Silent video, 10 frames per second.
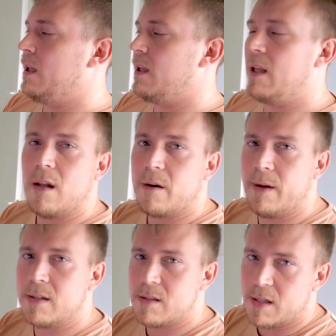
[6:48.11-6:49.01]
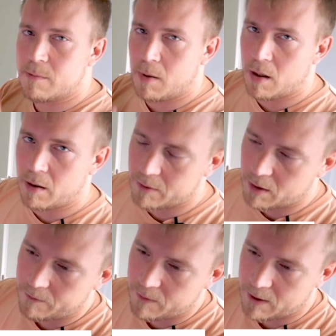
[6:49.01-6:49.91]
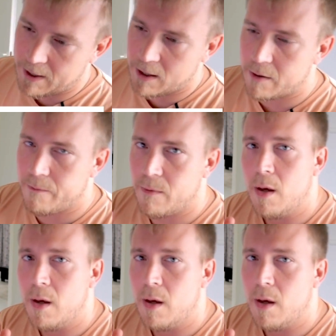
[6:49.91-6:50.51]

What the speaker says: it innervates this part of the hand.